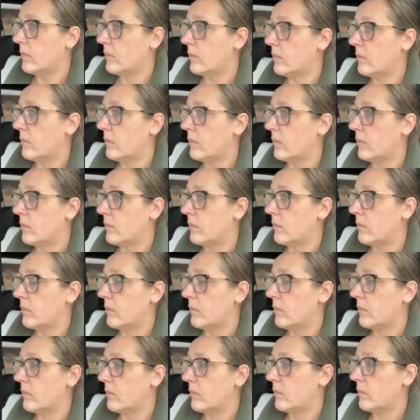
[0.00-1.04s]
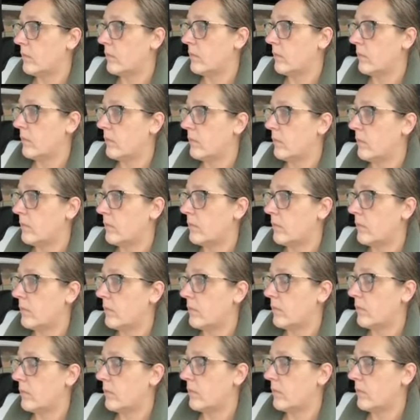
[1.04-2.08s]

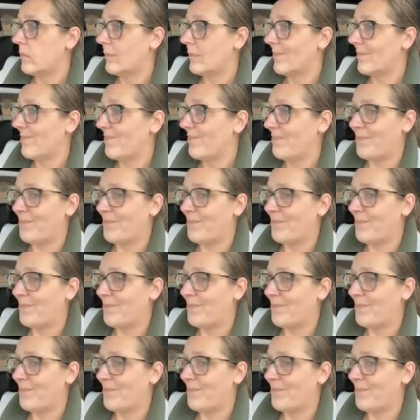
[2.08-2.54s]
This person isn't speaking.